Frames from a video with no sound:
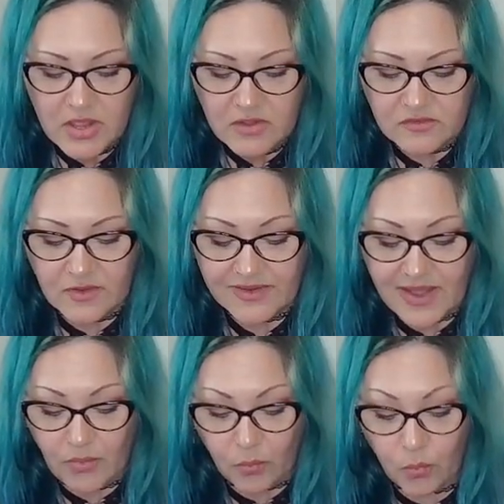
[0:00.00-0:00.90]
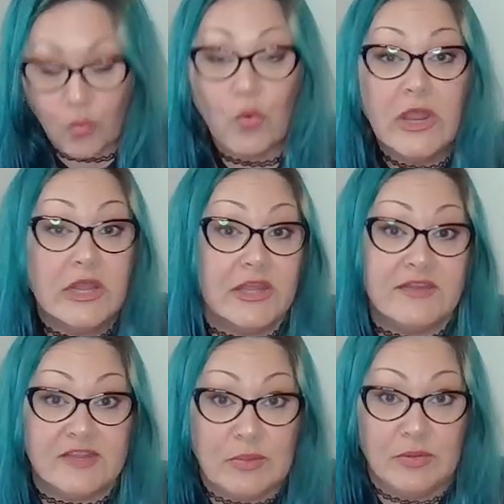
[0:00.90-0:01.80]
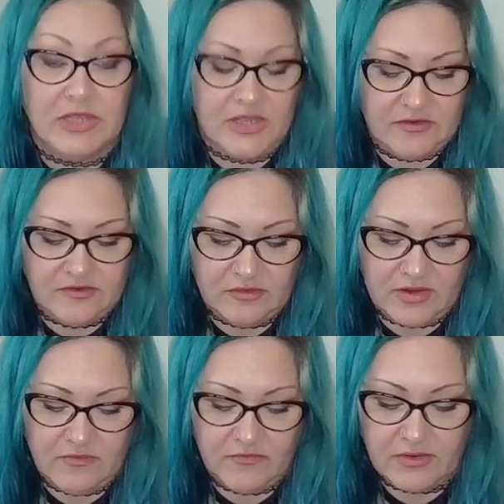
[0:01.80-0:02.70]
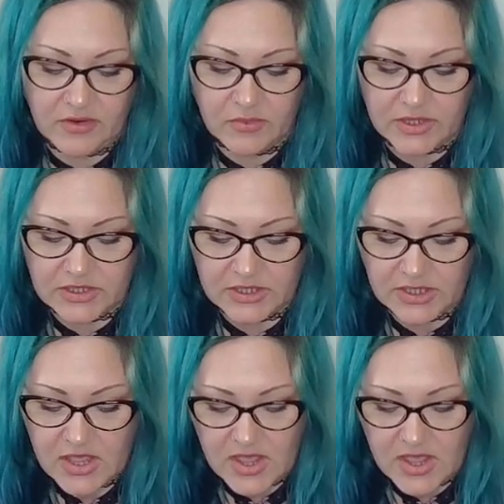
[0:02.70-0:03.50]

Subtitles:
So I got really deeply into it very quickly